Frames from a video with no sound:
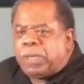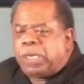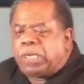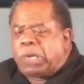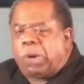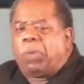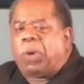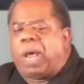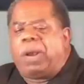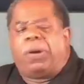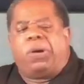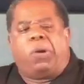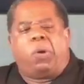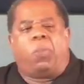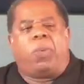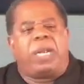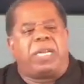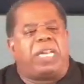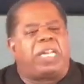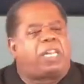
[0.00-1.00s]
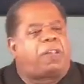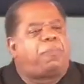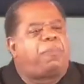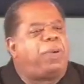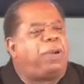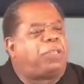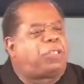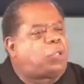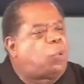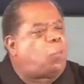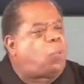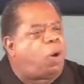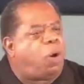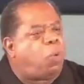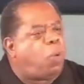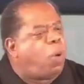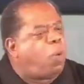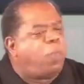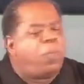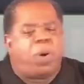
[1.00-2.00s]
So I don't know what the spiritual
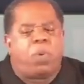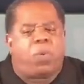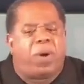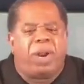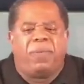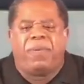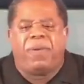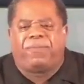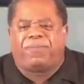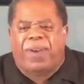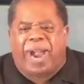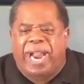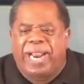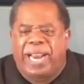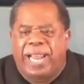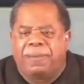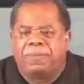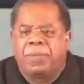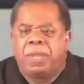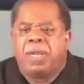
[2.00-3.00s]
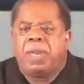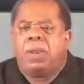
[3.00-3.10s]
war, what are we fighting?